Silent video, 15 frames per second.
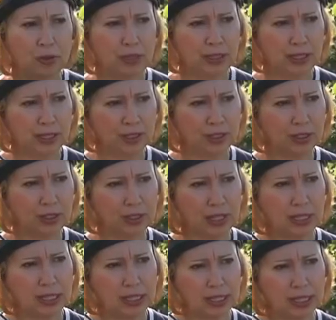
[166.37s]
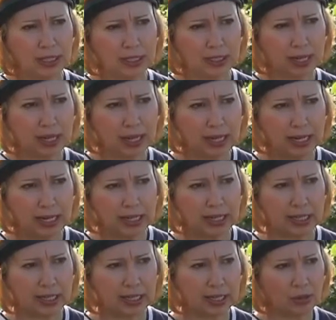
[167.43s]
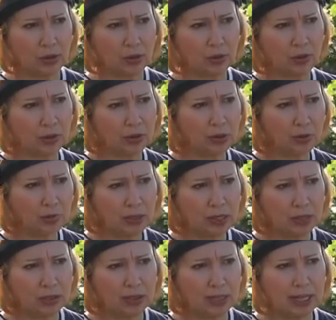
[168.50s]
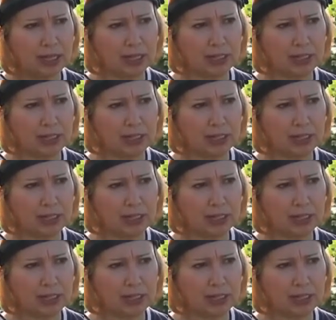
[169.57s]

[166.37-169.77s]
sections on each side. Go to the middle of that